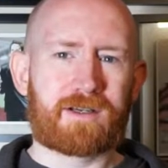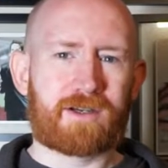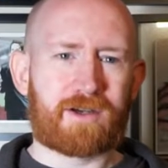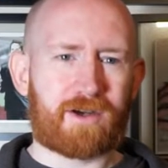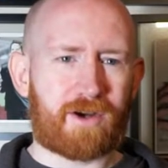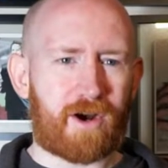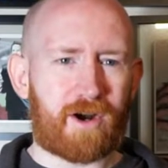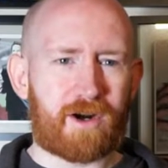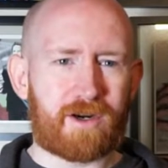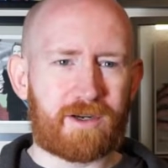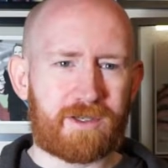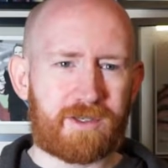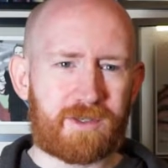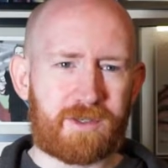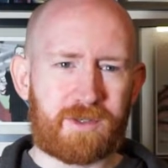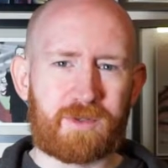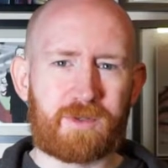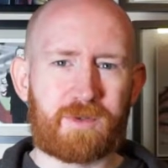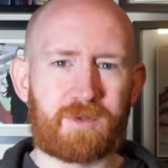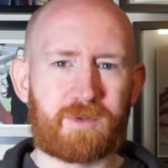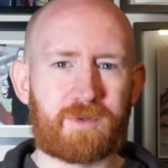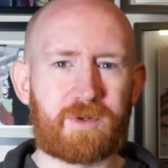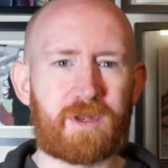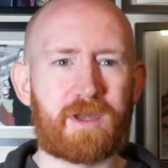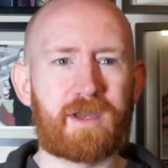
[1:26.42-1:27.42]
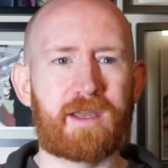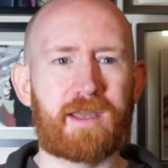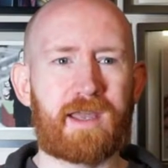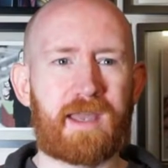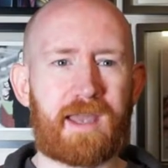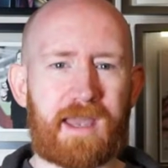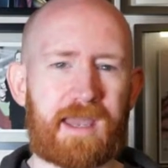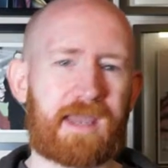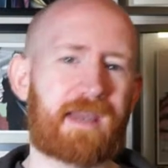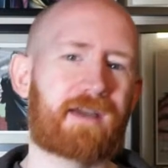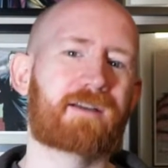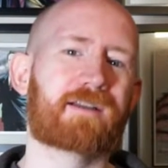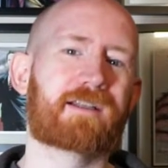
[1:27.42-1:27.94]
cartoon
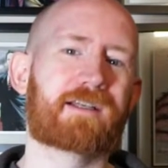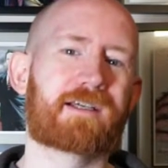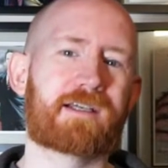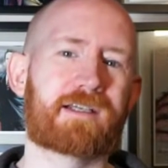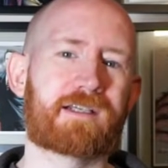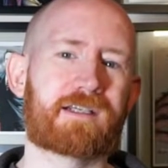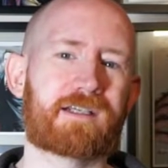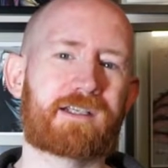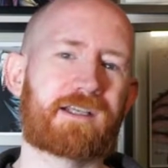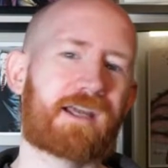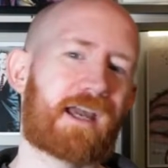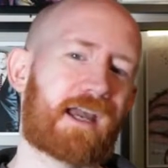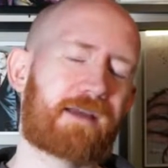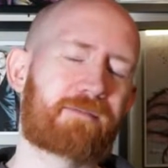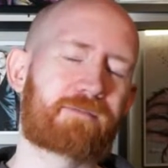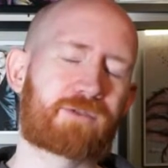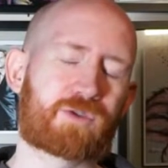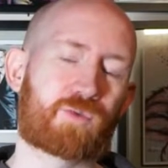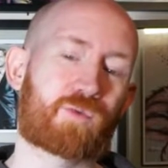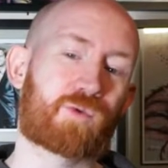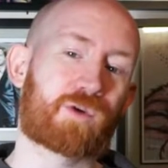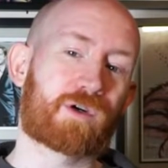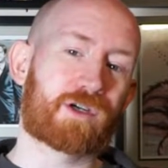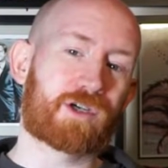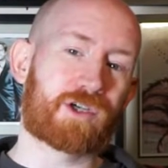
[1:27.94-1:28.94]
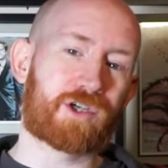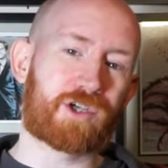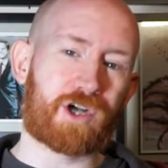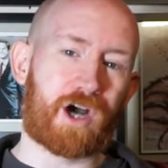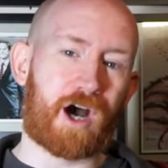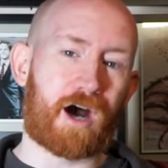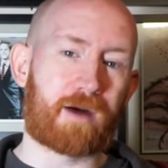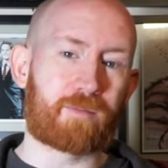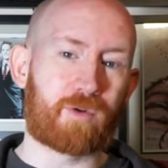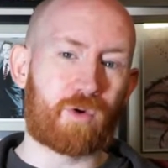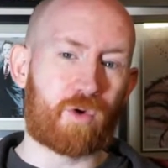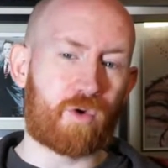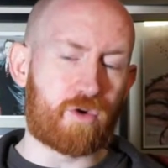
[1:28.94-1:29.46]
alien Games
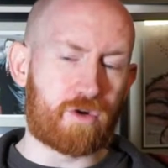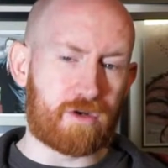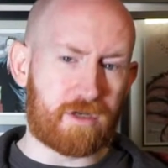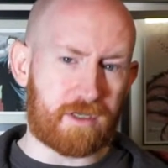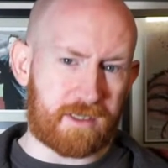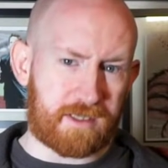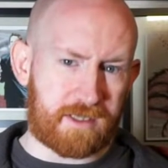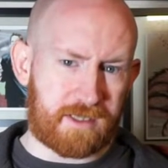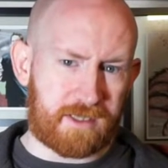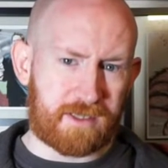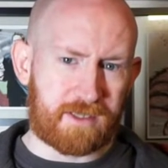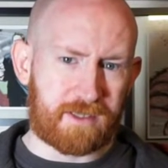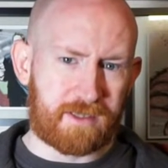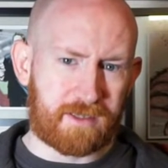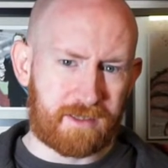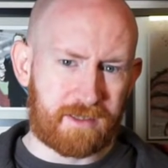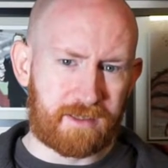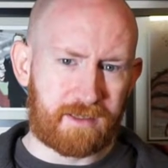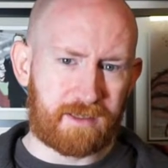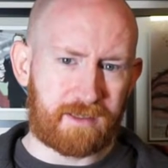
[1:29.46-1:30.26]
Workshop orcs.